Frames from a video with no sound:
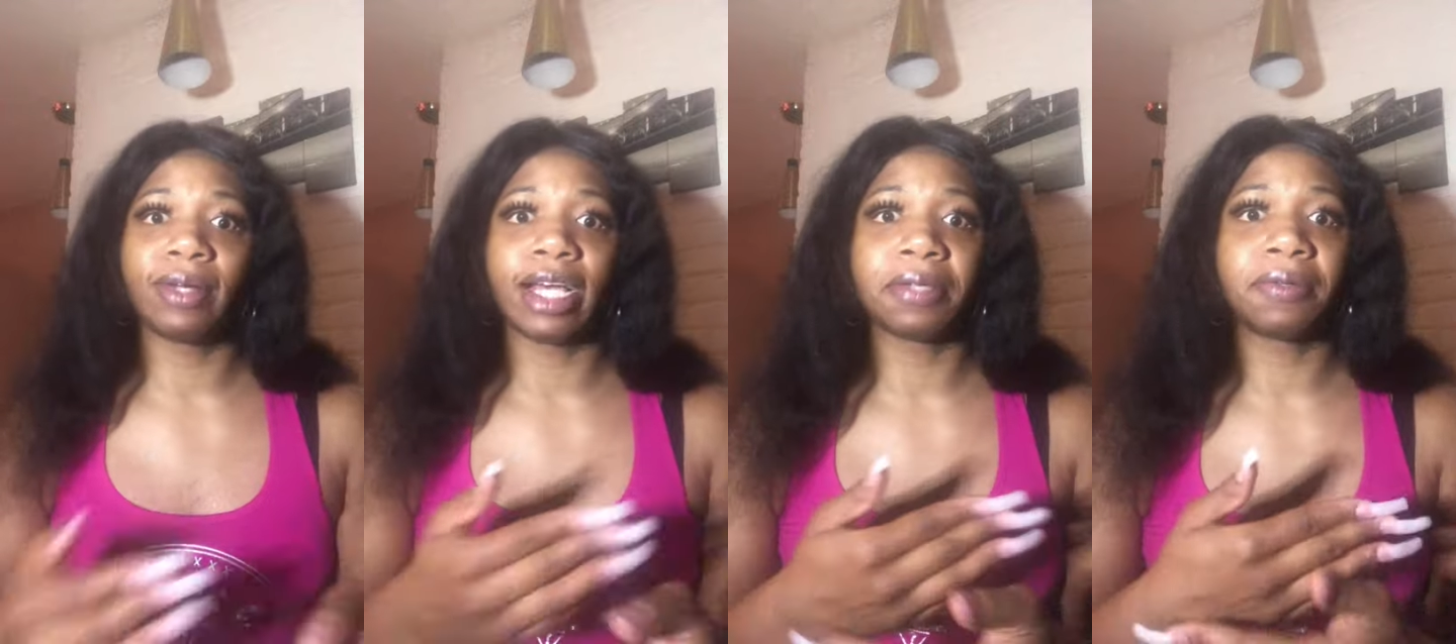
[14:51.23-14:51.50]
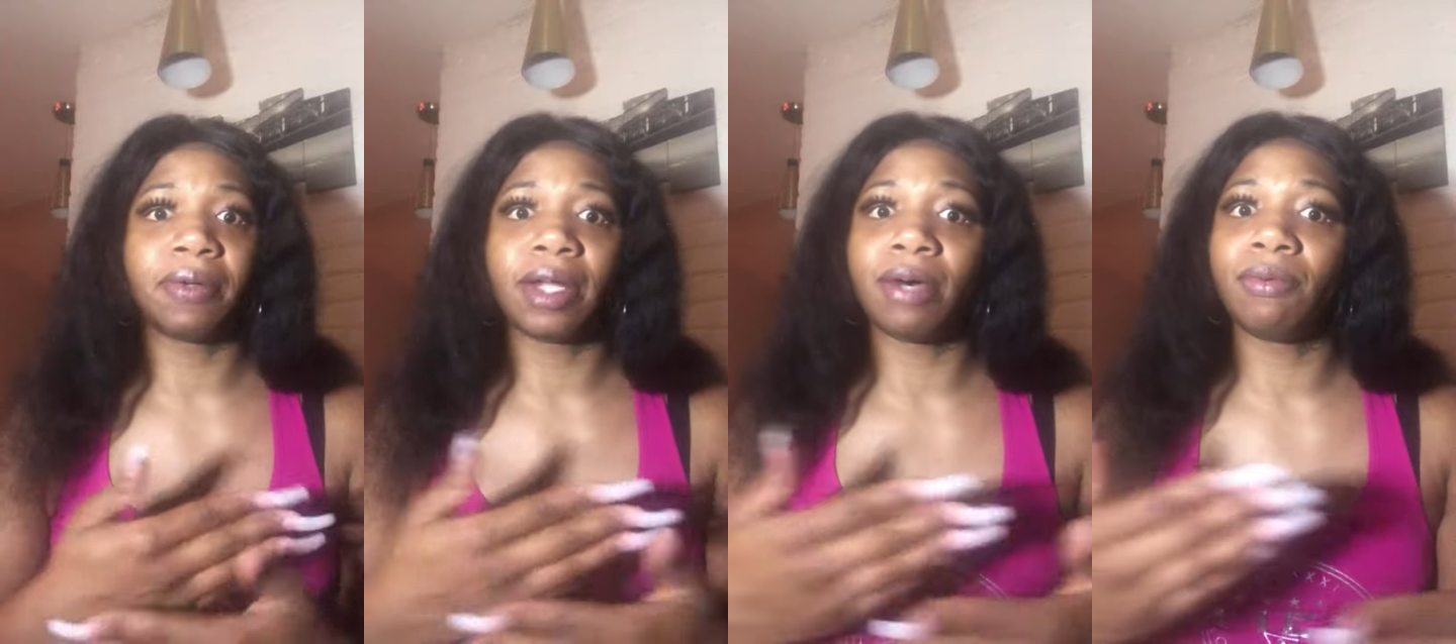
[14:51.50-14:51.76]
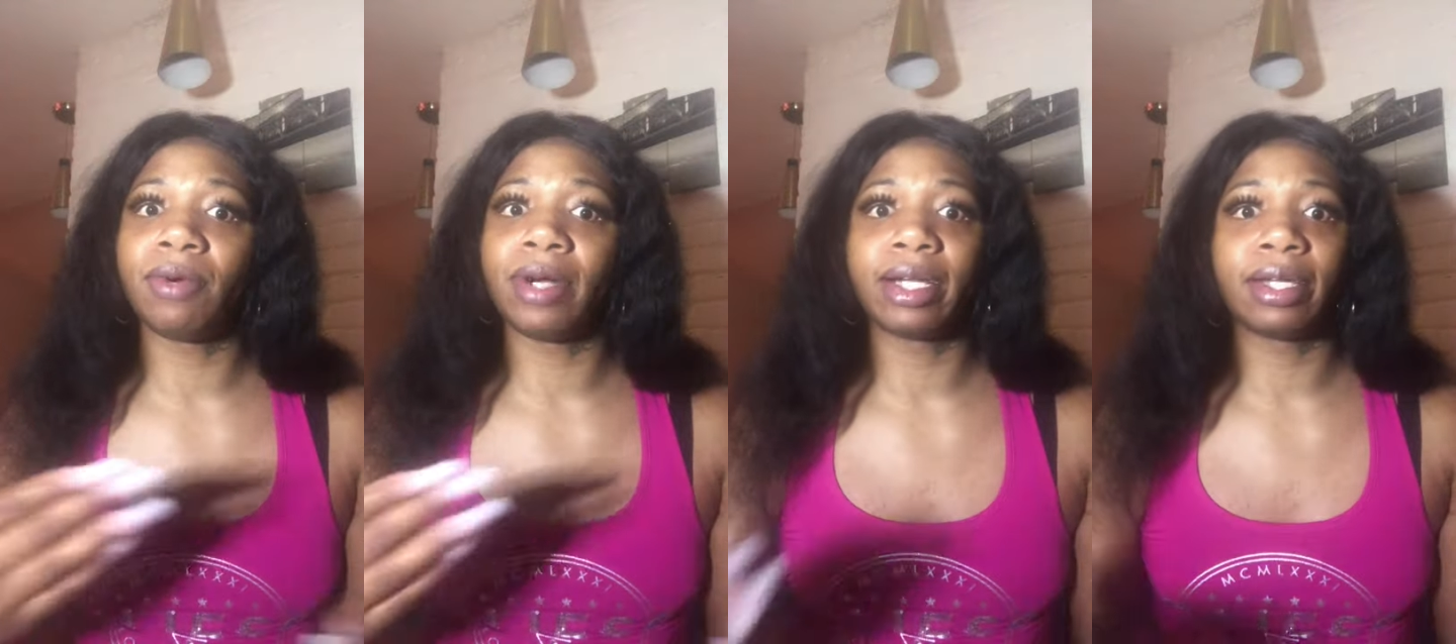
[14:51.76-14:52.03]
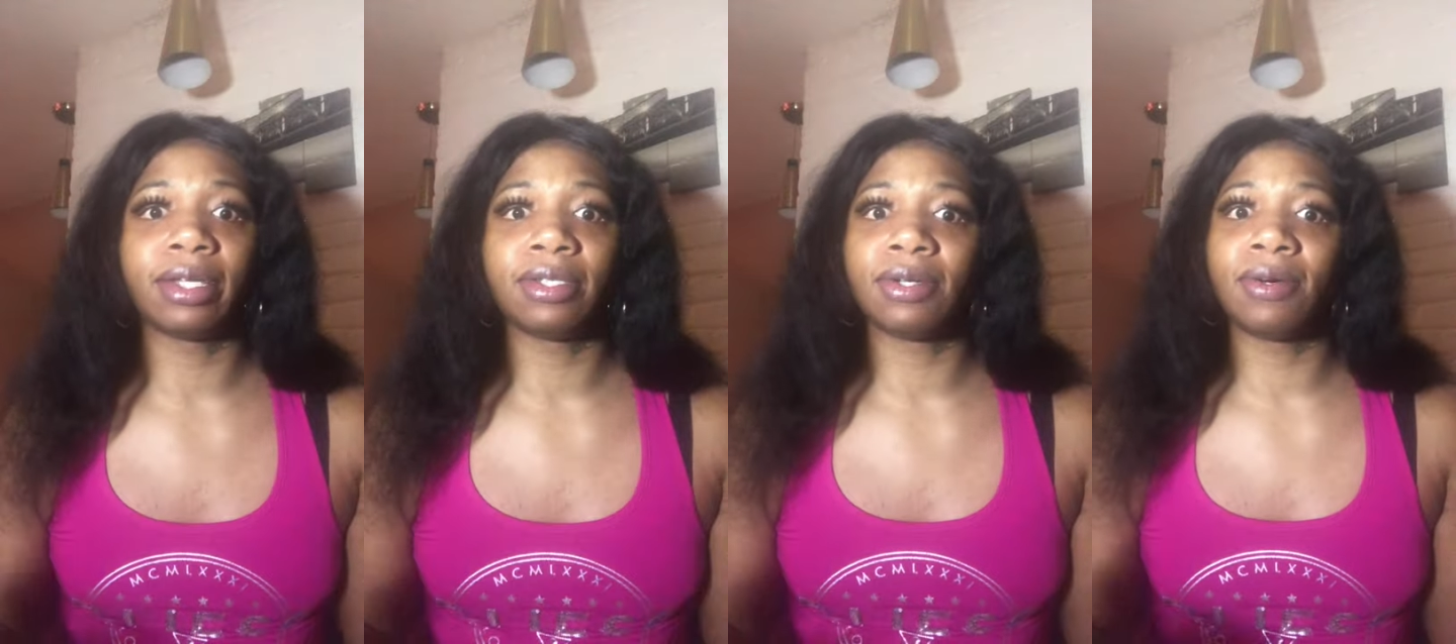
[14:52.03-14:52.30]
That's what I'm
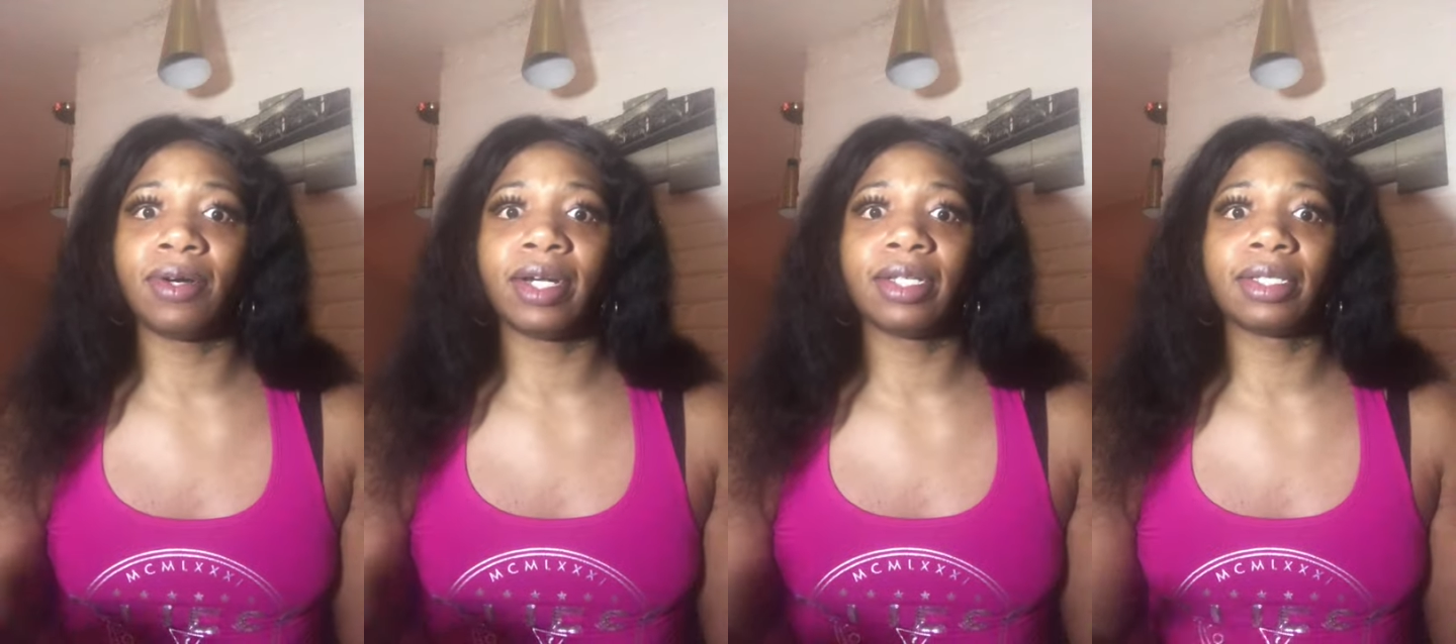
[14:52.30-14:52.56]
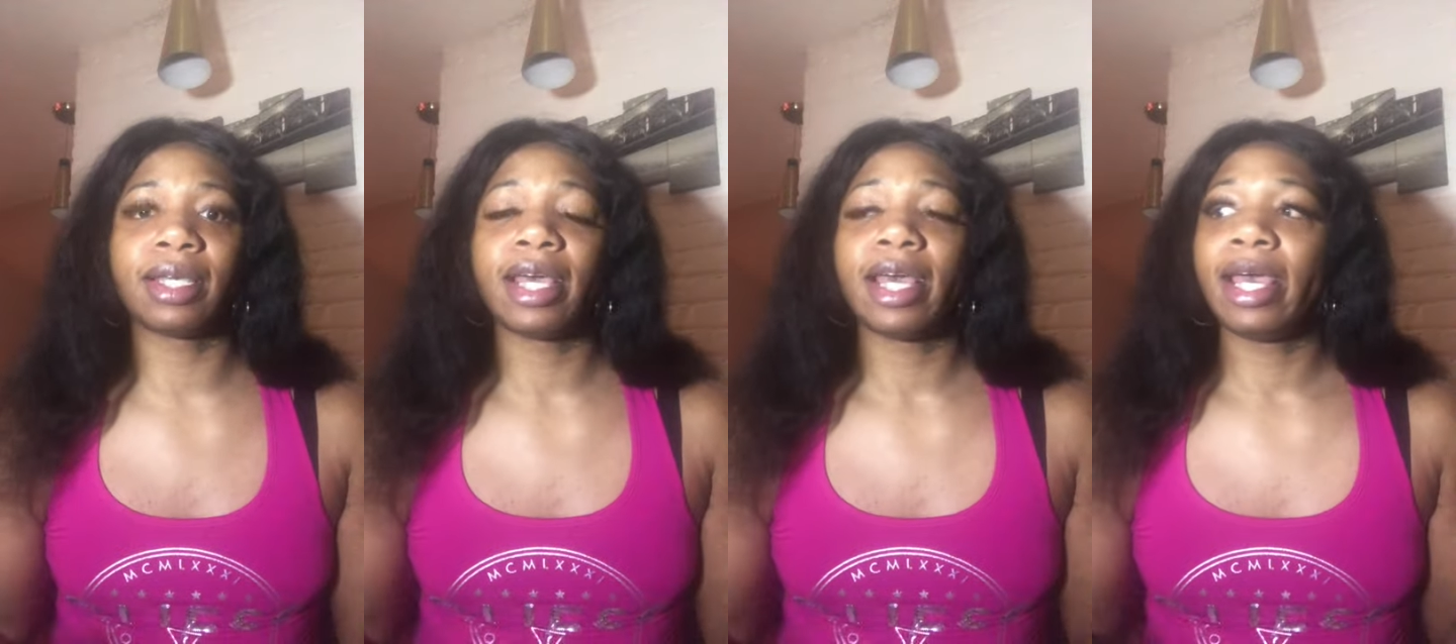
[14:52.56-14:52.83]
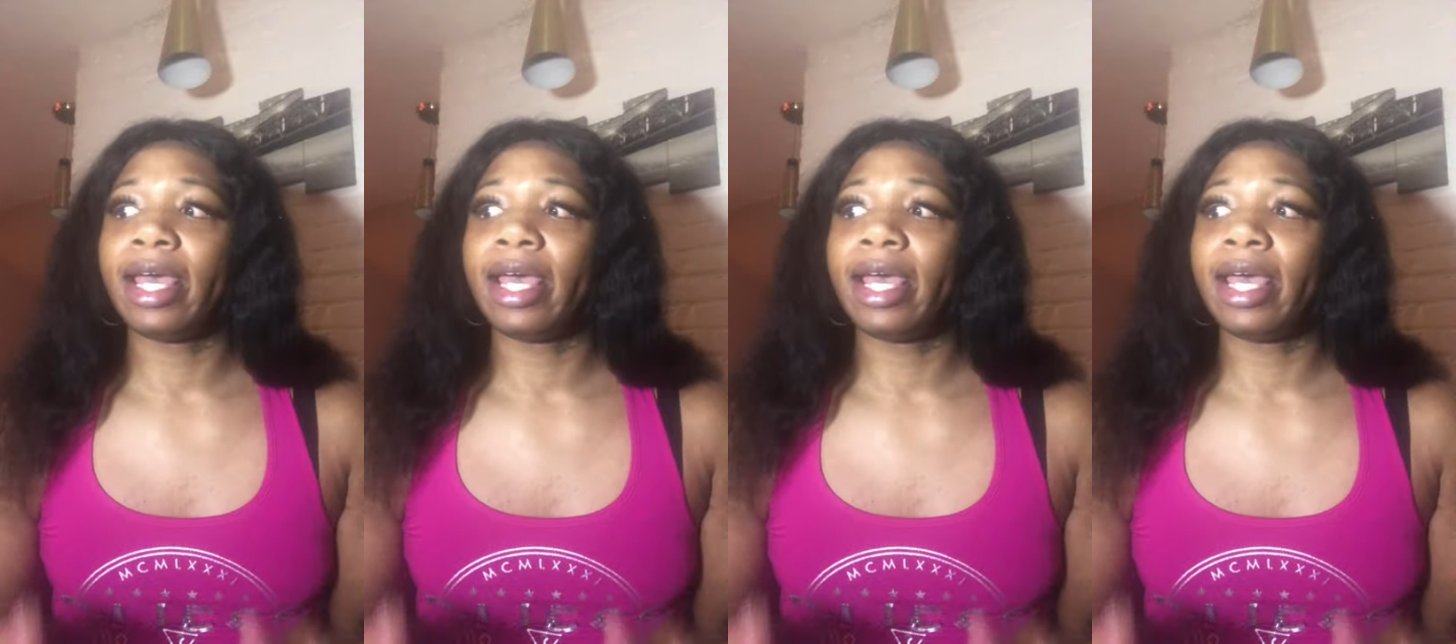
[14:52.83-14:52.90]
working towards.